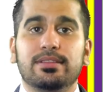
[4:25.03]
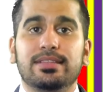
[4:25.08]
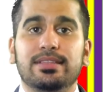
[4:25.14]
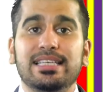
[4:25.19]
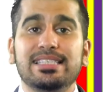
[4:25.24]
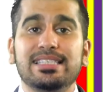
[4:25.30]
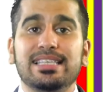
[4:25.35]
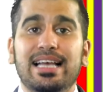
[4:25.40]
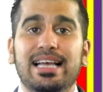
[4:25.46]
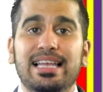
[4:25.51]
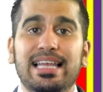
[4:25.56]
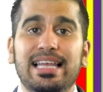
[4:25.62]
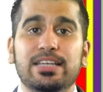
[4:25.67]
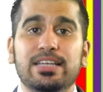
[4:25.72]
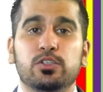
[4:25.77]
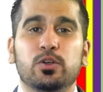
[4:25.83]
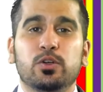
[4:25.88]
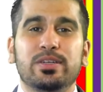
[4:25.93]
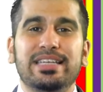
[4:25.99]
This
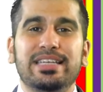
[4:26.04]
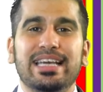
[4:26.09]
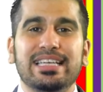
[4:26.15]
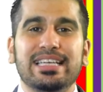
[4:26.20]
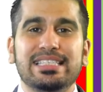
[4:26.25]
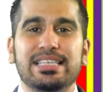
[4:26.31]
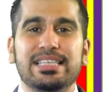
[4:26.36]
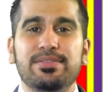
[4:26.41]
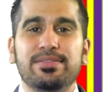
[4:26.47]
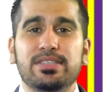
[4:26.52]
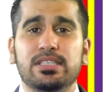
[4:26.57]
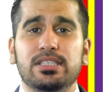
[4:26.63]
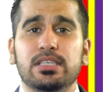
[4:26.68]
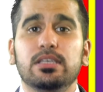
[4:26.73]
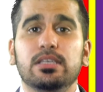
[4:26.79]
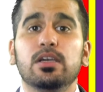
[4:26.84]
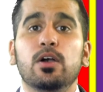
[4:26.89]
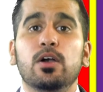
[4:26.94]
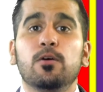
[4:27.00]
electron
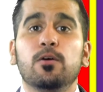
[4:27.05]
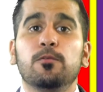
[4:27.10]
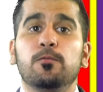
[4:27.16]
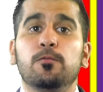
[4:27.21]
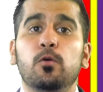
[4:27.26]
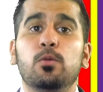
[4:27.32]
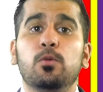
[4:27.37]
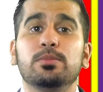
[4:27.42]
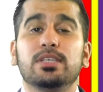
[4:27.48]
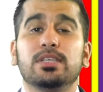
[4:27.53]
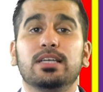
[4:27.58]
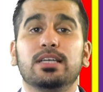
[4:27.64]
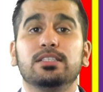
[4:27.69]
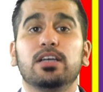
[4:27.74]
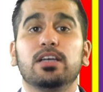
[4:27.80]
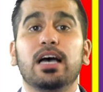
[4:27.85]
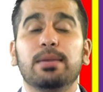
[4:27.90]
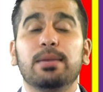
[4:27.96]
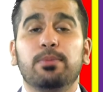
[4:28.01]
negativity forms a
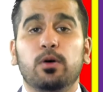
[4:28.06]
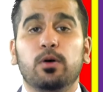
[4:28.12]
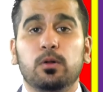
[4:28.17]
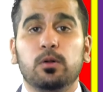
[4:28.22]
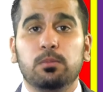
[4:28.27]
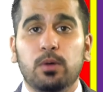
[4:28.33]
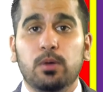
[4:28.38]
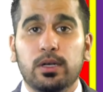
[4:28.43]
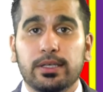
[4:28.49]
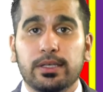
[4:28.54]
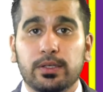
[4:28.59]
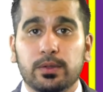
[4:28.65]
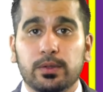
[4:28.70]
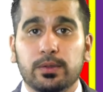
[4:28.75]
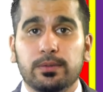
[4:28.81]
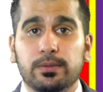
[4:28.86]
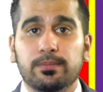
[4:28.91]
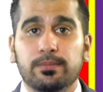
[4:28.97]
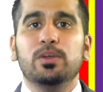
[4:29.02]
dipole
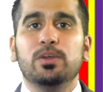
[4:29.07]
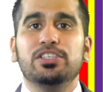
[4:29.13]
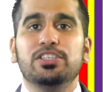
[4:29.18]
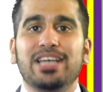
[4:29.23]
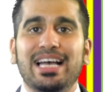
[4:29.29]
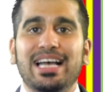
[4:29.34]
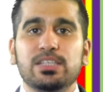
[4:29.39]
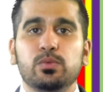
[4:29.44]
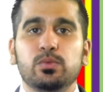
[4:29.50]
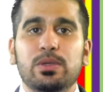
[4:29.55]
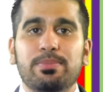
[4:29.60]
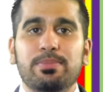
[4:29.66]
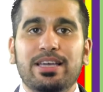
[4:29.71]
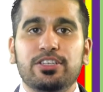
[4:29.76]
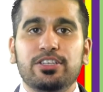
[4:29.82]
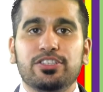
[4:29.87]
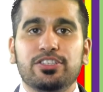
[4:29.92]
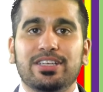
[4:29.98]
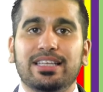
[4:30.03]
molecule, which, as we
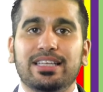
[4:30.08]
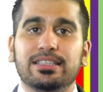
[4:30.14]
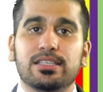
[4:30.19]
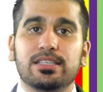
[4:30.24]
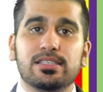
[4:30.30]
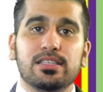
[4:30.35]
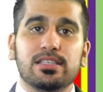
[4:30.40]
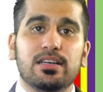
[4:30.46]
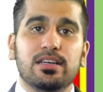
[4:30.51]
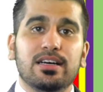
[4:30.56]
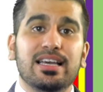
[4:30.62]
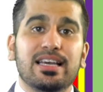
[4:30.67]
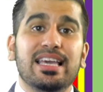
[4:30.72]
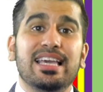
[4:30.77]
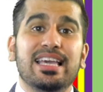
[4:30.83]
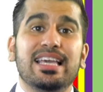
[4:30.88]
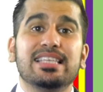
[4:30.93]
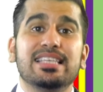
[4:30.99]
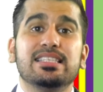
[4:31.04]
mentioned at the start,
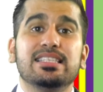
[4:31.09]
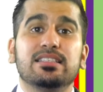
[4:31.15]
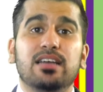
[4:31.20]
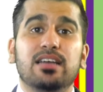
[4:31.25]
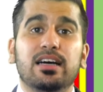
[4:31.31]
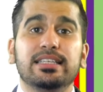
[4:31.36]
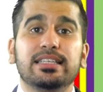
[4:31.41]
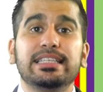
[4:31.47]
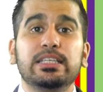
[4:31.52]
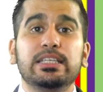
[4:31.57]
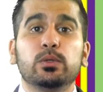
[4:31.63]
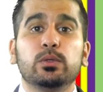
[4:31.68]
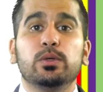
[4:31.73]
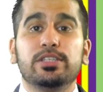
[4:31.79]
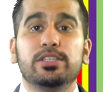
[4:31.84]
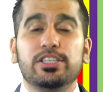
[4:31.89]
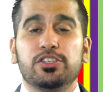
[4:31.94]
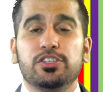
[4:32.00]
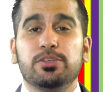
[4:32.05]
is an unequal
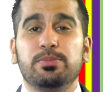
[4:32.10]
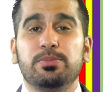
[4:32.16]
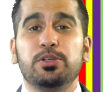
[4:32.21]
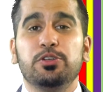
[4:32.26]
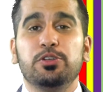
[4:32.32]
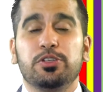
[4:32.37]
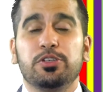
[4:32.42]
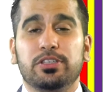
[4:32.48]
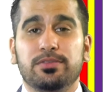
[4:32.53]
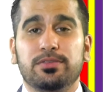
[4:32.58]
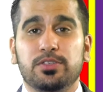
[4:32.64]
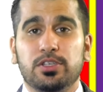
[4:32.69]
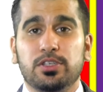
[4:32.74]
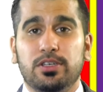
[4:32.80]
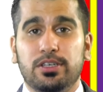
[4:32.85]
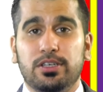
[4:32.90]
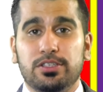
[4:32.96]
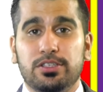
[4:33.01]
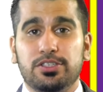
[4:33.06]
distribution of
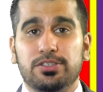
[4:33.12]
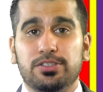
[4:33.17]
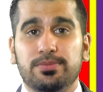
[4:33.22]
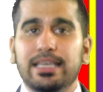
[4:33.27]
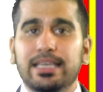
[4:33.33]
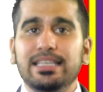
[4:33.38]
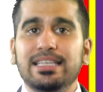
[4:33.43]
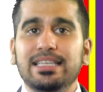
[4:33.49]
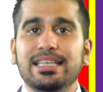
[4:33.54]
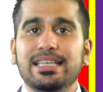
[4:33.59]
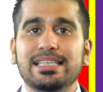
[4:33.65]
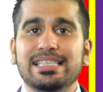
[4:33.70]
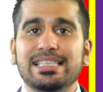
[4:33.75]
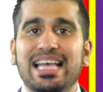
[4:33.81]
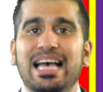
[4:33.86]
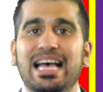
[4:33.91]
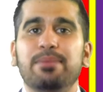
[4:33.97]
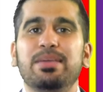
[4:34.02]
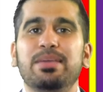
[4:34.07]
charge. In an
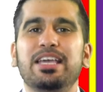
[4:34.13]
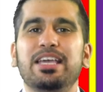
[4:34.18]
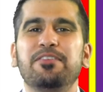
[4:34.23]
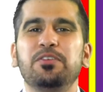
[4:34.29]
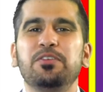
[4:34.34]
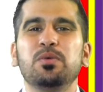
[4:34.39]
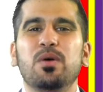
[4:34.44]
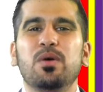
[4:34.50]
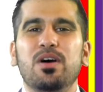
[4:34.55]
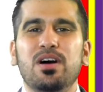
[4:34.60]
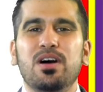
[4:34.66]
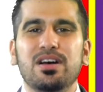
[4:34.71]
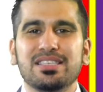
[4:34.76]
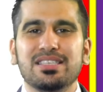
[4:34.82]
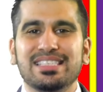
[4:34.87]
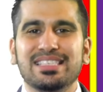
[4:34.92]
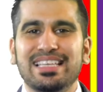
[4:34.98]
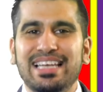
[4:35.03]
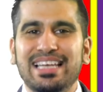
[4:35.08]
exam, if you are
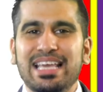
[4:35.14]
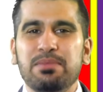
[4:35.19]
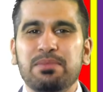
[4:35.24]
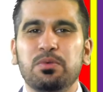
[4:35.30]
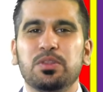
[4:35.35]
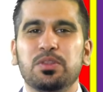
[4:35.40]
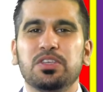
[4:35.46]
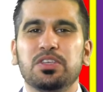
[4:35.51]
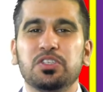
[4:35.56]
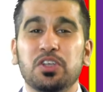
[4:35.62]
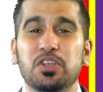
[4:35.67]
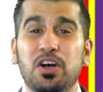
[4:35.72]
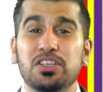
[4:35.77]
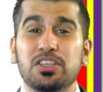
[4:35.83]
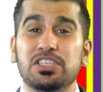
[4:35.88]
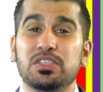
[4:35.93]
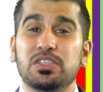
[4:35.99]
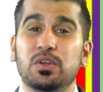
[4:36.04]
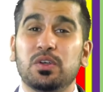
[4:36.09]
asked to label the
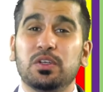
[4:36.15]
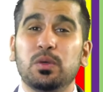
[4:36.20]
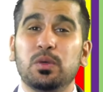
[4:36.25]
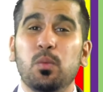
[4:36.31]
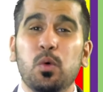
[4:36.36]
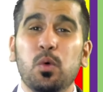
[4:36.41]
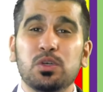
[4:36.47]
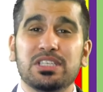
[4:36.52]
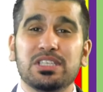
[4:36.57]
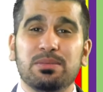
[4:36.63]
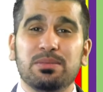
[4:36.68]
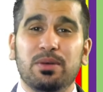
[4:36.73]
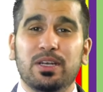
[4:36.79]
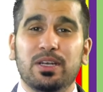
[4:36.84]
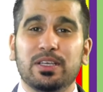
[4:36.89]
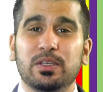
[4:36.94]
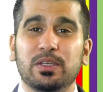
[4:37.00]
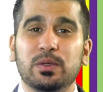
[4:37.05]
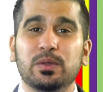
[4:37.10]
charges on a water
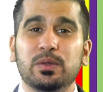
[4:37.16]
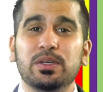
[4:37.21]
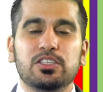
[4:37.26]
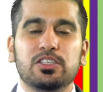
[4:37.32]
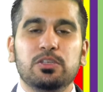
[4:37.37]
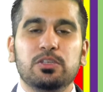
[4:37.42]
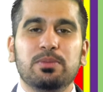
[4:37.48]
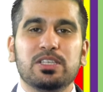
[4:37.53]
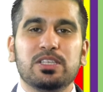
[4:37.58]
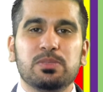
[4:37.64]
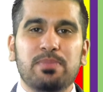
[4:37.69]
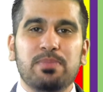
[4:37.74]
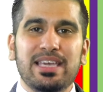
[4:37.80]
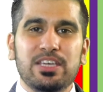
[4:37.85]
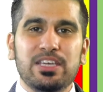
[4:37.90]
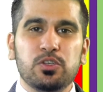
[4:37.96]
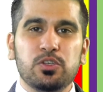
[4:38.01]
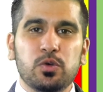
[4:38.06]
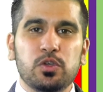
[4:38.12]
molecule, you must
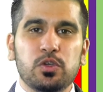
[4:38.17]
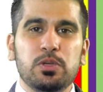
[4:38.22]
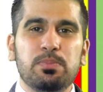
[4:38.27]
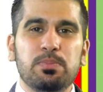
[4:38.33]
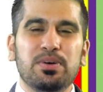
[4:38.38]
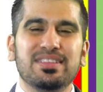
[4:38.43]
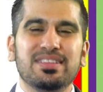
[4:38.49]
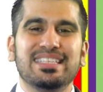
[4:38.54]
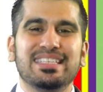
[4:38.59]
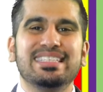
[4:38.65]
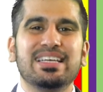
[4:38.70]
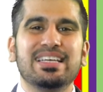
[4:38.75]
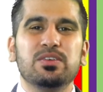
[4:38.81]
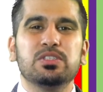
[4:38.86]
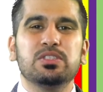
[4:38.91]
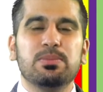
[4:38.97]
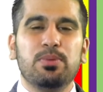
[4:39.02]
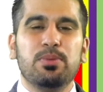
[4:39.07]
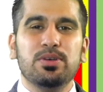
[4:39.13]
make sure you put the
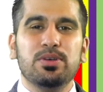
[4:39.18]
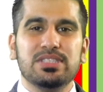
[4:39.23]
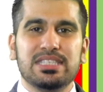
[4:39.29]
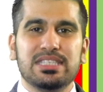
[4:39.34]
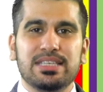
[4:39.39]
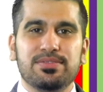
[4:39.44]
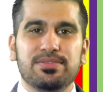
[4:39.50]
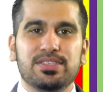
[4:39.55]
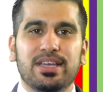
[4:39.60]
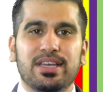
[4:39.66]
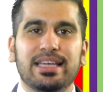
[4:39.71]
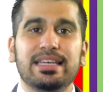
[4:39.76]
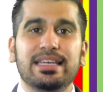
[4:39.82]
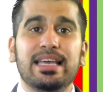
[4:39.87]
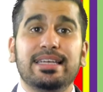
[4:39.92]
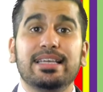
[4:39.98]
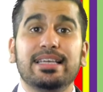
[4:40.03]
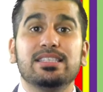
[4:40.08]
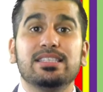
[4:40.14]
delta positive sign
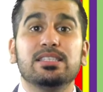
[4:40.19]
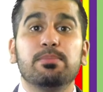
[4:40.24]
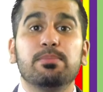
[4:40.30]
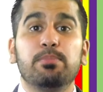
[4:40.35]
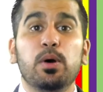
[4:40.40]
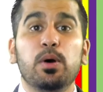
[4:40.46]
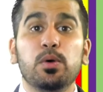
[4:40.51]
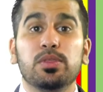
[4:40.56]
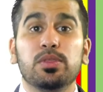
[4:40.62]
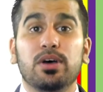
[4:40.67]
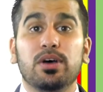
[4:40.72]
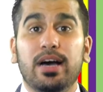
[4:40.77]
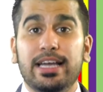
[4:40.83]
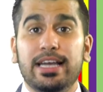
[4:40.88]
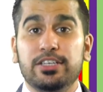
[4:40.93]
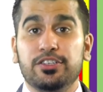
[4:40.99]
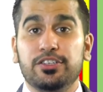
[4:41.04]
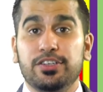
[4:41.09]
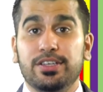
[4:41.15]
next to both
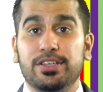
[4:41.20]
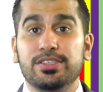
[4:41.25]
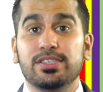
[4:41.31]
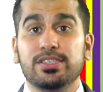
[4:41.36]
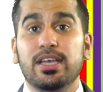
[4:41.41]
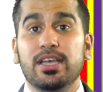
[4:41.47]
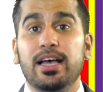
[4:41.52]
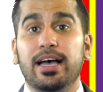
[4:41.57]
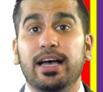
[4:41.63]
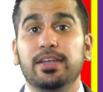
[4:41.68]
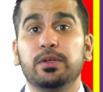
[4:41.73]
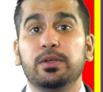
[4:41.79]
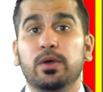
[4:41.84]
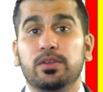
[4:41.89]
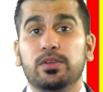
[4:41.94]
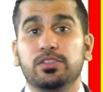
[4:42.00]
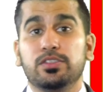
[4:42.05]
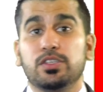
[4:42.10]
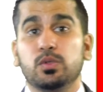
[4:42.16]
hydrogens and
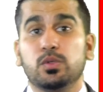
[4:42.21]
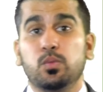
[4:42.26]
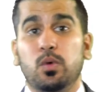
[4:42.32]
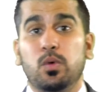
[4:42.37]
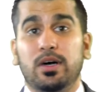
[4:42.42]
not just